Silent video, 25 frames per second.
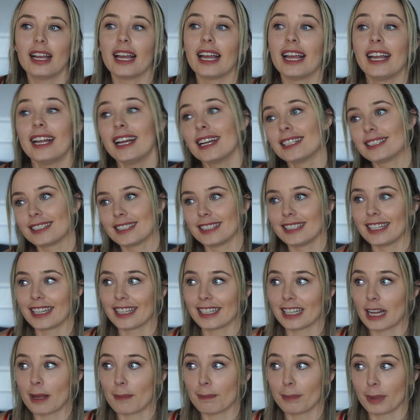he has the
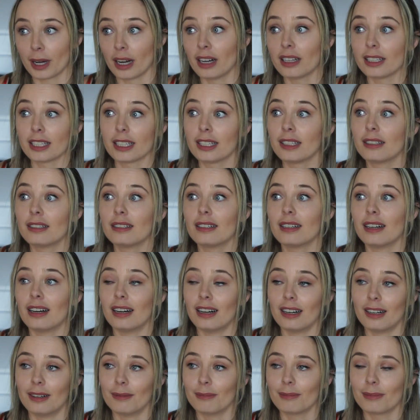nickname Barney,
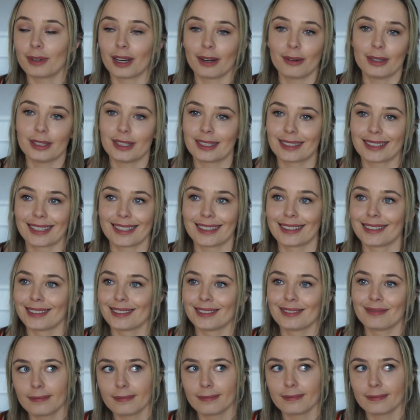but once again,